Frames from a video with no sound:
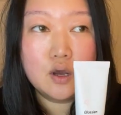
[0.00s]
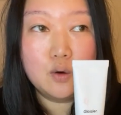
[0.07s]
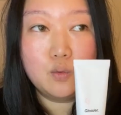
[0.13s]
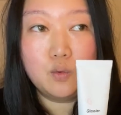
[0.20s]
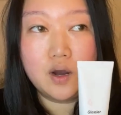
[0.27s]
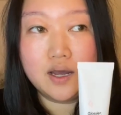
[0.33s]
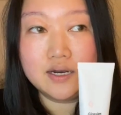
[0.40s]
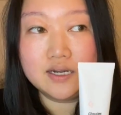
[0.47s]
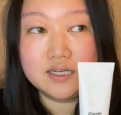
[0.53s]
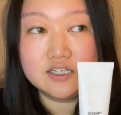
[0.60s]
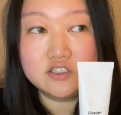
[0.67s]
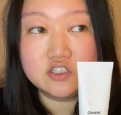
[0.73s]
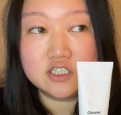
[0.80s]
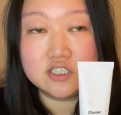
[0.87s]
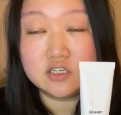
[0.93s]
One
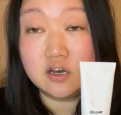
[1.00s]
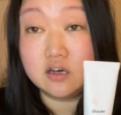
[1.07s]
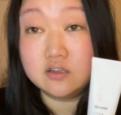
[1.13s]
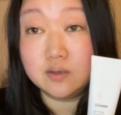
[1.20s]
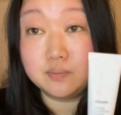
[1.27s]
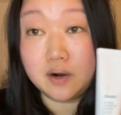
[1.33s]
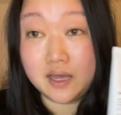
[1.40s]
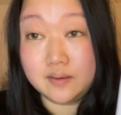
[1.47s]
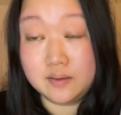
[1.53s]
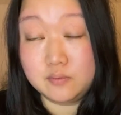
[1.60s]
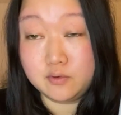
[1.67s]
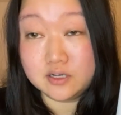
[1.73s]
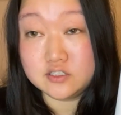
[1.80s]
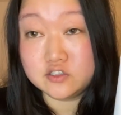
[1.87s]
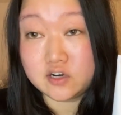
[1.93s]
is just called the Priming
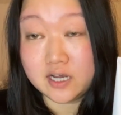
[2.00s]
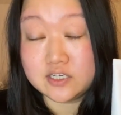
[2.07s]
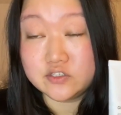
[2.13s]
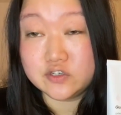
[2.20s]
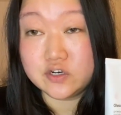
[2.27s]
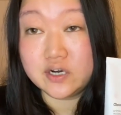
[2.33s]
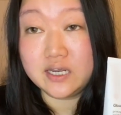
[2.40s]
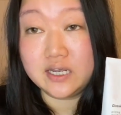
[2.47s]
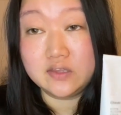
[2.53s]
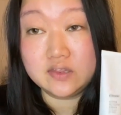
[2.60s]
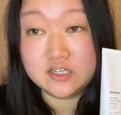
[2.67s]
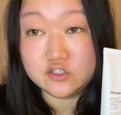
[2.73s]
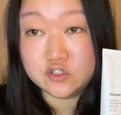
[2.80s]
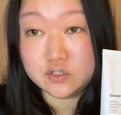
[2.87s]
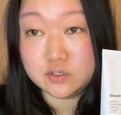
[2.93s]
Moisturizer in
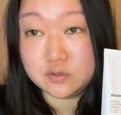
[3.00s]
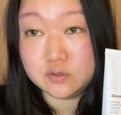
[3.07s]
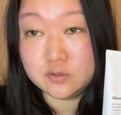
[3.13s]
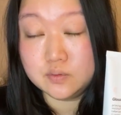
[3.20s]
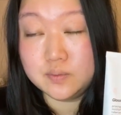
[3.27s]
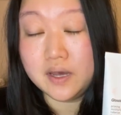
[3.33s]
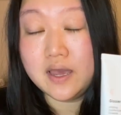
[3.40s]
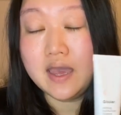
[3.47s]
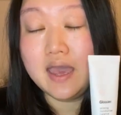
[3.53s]
the tube,